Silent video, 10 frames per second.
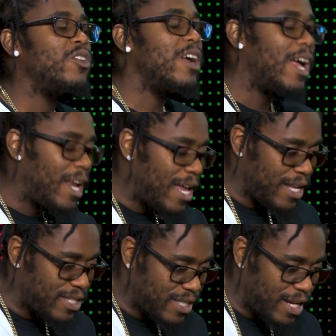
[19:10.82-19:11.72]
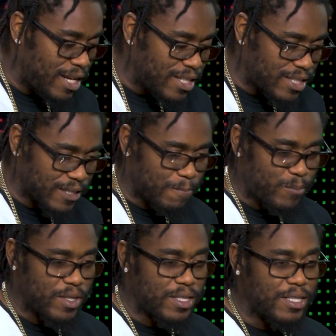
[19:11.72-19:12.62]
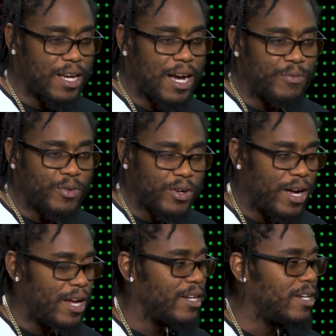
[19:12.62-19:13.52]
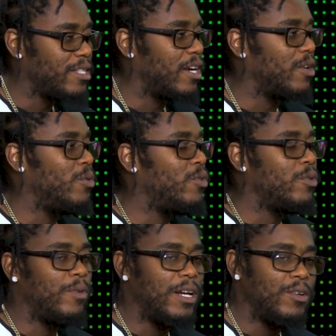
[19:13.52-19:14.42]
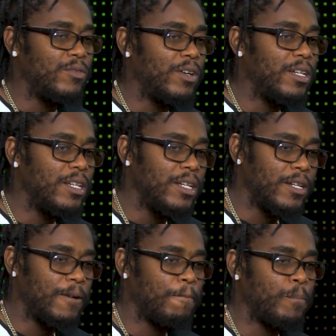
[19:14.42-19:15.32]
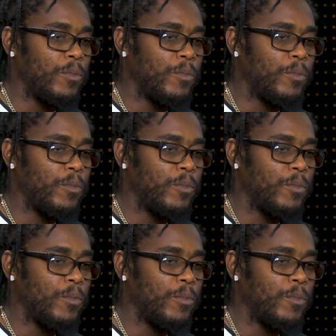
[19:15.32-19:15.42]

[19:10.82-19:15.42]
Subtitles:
Realize, say, listen, see, Africa, there's a gold mine over there.